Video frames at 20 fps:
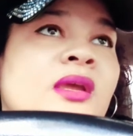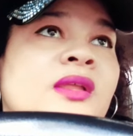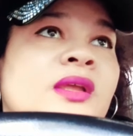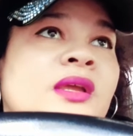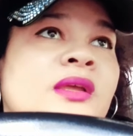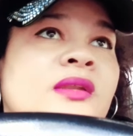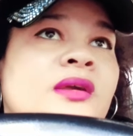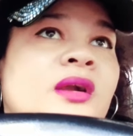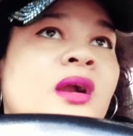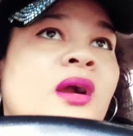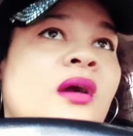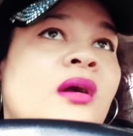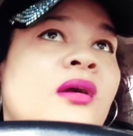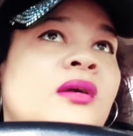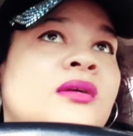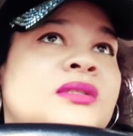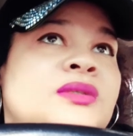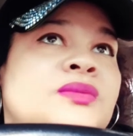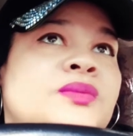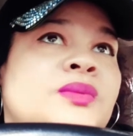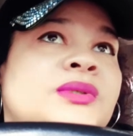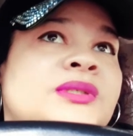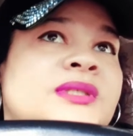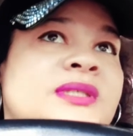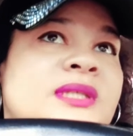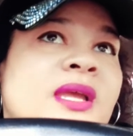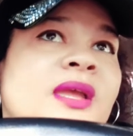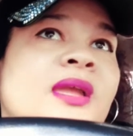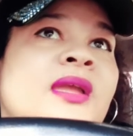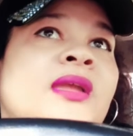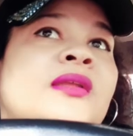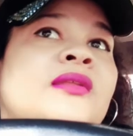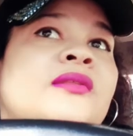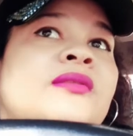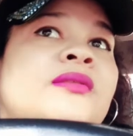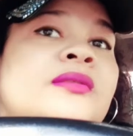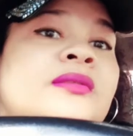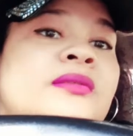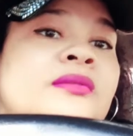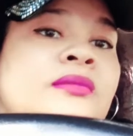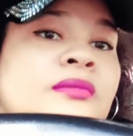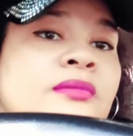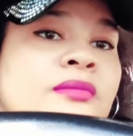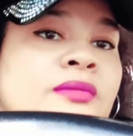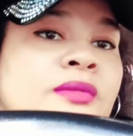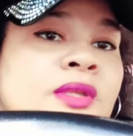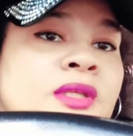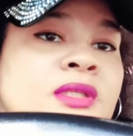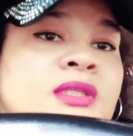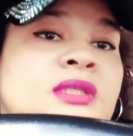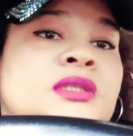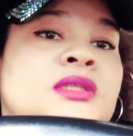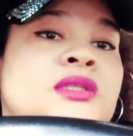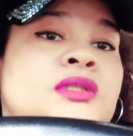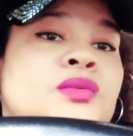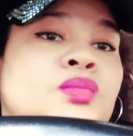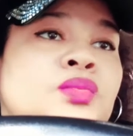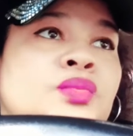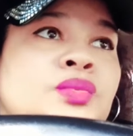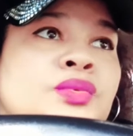and the cards were saying, this is